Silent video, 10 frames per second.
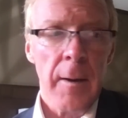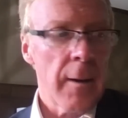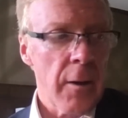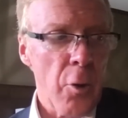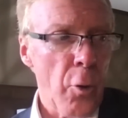
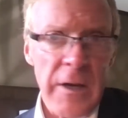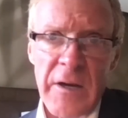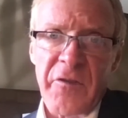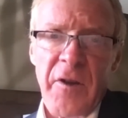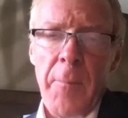Uh,
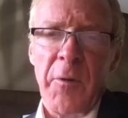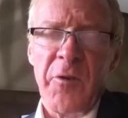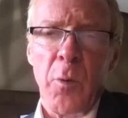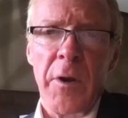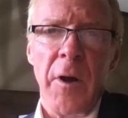according to some,
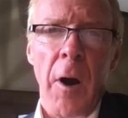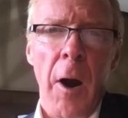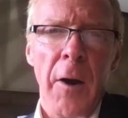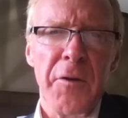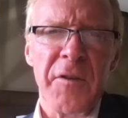it's one of the
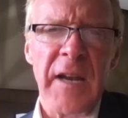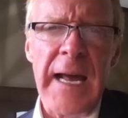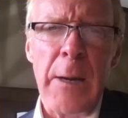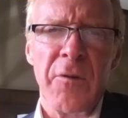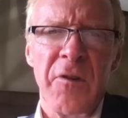hardest
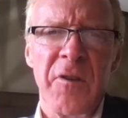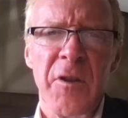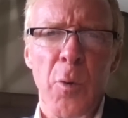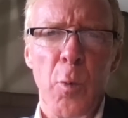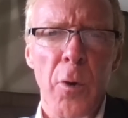languages
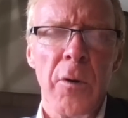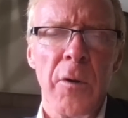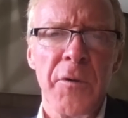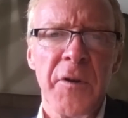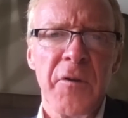in the
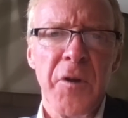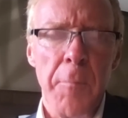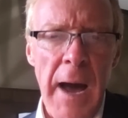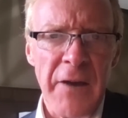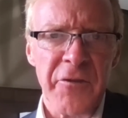world to
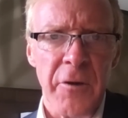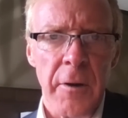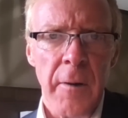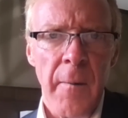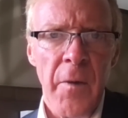master.